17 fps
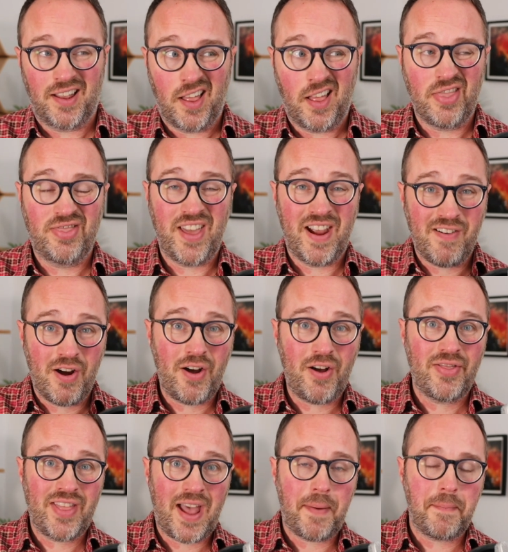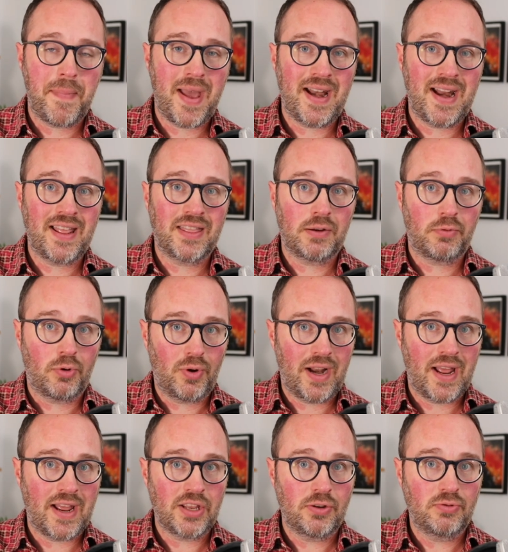there aren't that many that will
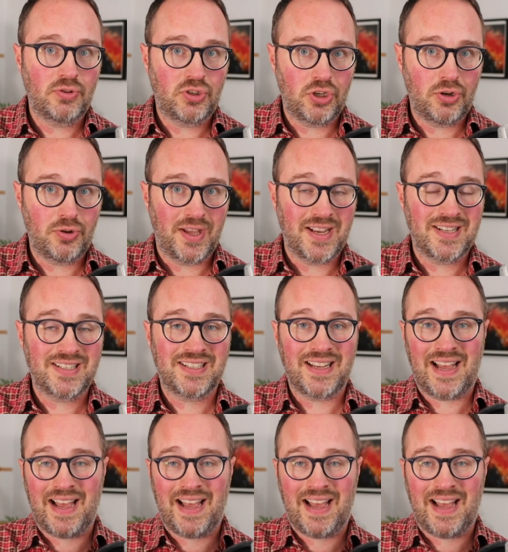let you do this.